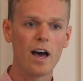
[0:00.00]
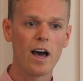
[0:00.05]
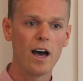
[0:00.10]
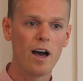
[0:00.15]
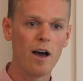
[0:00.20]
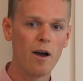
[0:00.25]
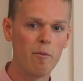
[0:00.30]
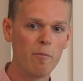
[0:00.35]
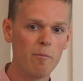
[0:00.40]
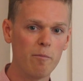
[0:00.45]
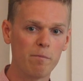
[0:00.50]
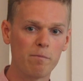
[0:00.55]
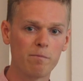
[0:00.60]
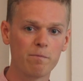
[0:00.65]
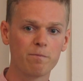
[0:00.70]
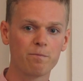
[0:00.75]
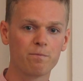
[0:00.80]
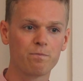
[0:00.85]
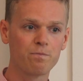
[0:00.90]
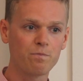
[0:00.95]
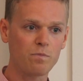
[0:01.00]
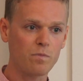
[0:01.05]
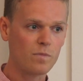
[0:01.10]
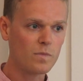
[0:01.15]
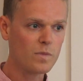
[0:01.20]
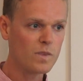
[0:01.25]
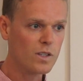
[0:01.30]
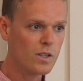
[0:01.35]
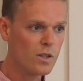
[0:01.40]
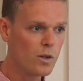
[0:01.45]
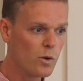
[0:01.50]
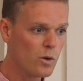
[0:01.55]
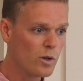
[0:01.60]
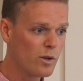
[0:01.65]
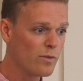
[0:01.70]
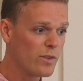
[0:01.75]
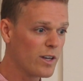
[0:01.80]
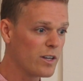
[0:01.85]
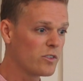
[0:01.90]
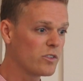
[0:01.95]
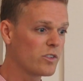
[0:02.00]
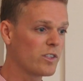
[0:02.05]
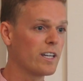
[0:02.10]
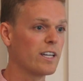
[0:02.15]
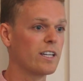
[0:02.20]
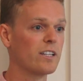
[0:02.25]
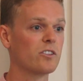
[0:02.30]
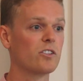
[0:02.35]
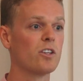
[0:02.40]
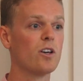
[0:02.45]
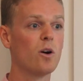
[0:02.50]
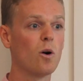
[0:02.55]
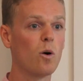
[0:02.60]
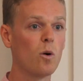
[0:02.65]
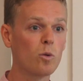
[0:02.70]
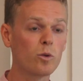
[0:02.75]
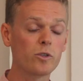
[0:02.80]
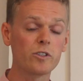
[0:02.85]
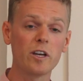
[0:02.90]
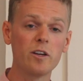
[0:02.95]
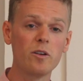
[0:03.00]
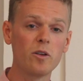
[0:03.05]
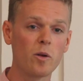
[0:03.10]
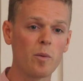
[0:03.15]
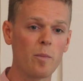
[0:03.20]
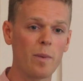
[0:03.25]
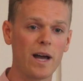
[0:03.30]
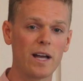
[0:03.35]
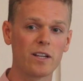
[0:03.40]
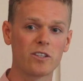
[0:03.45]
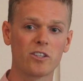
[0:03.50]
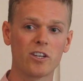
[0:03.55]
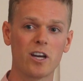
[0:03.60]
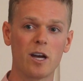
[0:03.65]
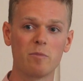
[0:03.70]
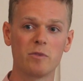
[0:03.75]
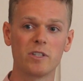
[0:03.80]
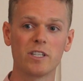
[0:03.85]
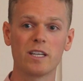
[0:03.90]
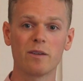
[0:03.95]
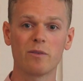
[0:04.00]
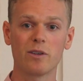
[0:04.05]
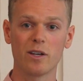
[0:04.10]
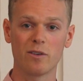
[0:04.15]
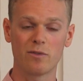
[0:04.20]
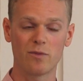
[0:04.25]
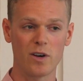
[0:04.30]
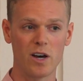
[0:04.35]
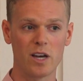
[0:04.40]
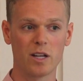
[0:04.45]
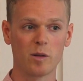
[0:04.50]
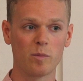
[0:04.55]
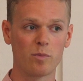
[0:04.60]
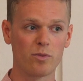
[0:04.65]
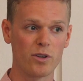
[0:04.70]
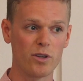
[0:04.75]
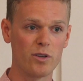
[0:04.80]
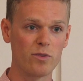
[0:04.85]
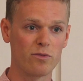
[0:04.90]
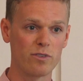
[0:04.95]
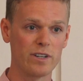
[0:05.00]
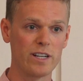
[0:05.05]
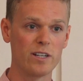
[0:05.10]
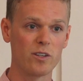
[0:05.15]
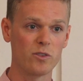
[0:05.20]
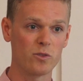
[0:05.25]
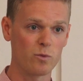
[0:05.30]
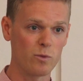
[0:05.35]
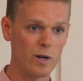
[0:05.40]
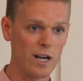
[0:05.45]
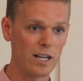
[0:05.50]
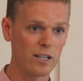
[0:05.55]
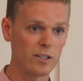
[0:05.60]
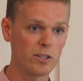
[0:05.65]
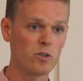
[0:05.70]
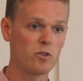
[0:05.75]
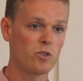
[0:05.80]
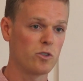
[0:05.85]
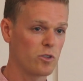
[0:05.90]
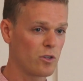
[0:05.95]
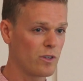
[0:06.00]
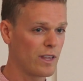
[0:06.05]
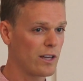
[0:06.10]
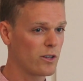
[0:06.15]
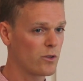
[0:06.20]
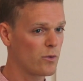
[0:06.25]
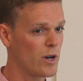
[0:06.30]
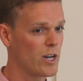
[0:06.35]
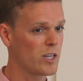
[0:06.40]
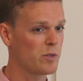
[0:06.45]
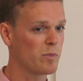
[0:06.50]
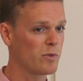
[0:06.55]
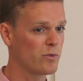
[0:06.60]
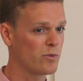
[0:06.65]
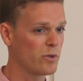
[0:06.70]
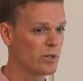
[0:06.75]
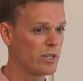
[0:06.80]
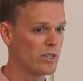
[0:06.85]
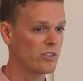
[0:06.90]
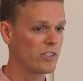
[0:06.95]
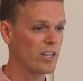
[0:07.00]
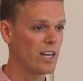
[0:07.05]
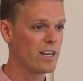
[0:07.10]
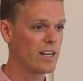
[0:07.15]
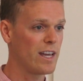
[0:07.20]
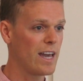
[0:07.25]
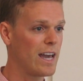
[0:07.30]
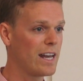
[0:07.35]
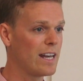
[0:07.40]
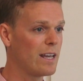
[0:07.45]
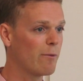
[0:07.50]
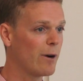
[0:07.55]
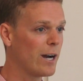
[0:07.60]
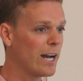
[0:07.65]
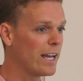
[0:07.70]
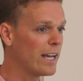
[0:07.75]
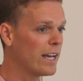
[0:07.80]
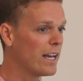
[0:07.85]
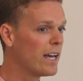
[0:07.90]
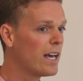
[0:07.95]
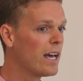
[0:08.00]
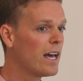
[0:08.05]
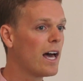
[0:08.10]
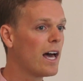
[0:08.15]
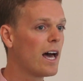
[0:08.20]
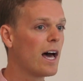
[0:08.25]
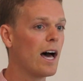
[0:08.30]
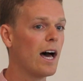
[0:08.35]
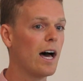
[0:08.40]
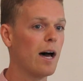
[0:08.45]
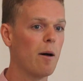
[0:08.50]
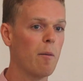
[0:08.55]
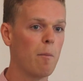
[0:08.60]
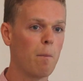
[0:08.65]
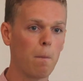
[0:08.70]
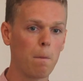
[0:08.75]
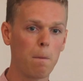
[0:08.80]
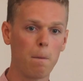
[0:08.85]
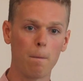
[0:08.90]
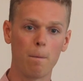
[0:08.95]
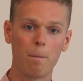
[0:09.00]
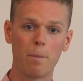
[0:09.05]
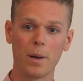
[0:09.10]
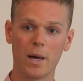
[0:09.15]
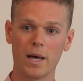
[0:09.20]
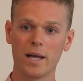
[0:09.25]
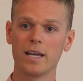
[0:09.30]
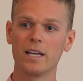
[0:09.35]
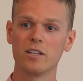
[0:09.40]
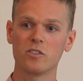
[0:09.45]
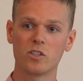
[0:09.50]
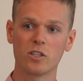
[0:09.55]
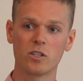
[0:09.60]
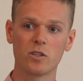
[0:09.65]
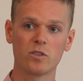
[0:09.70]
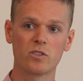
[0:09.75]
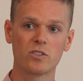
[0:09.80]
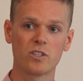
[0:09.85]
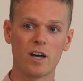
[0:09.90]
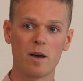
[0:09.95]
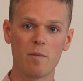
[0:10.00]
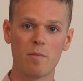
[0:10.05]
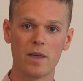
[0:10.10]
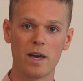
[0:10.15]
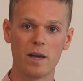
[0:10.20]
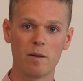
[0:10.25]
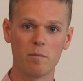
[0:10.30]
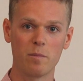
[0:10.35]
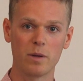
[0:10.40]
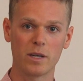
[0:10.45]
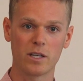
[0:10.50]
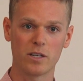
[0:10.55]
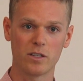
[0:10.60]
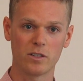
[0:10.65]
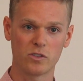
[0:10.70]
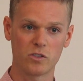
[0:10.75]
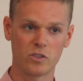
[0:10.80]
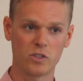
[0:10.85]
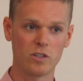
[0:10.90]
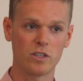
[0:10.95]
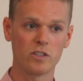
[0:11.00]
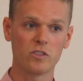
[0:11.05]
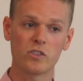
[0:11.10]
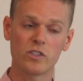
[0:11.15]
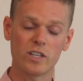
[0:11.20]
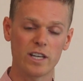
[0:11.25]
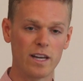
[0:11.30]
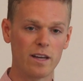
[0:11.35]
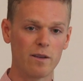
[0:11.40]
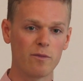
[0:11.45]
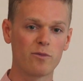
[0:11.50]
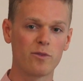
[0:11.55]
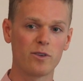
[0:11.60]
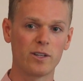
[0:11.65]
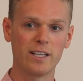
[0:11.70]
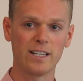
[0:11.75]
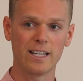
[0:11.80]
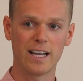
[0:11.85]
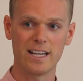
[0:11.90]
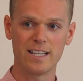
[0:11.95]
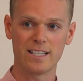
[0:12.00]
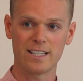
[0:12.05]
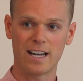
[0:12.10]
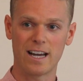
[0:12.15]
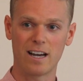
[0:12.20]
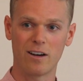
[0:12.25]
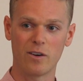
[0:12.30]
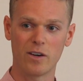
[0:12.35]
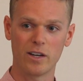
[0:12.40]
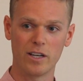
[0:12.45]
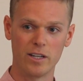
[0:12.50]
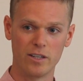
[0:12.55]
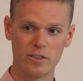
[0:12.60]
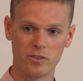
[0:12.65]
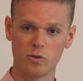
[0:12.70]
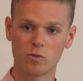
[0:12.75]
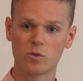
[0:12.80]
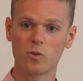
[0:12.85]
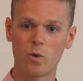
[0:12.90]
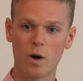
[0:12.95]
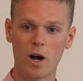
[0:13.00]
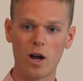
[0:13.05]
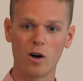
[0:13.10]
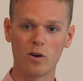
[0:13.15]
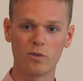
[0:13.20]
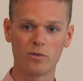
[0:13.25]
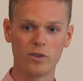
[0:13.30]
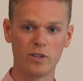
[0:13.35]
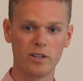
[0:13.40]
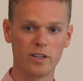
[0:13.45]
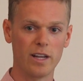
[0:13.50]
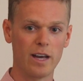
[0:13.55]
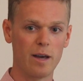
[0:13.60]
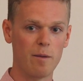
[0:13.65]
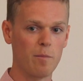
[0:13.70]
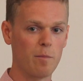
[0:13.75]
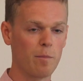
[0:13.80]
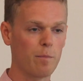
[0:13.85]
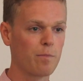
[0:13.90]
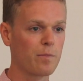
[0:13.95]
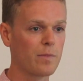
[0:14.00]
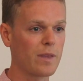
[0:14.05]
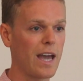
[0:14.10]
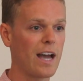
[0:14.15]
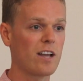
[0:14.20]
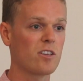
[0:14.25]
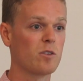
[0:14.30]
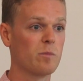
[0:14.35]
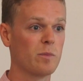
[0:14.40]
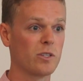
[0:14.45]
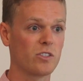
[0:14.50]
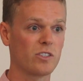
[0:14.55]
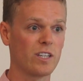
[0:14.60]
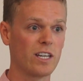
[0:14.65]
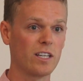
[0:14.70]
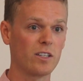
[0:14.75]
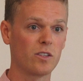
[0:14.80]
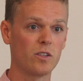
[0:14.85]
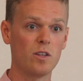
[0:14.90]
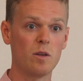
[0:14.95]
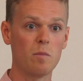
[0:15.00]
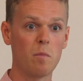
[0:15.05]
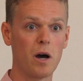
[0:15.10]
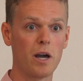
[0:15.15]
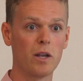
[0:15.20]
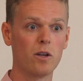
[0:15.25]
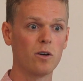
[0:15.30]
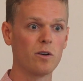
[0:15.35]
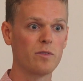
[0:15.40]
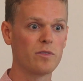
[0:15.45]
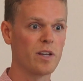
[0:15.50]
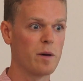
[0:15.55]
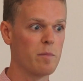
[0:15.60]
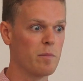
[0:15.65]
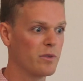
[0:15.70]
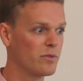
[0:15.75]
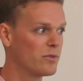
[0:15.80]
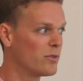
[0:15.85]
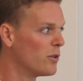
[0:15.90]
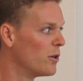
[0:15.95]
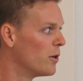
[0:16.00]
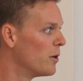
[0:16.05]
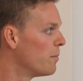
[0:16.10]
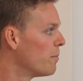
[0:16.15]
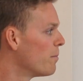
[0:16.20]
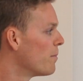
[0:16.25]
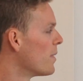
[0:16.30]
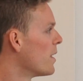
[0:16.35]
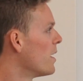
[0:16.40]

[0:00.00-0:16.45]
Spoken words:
All of those things. Also, not a bad time to give it a final proofread as well. You should do that twice before you send it anyway. But it's a good time then because you can see it fully laid out and you'll quite often catch a mistake that you might not have done before.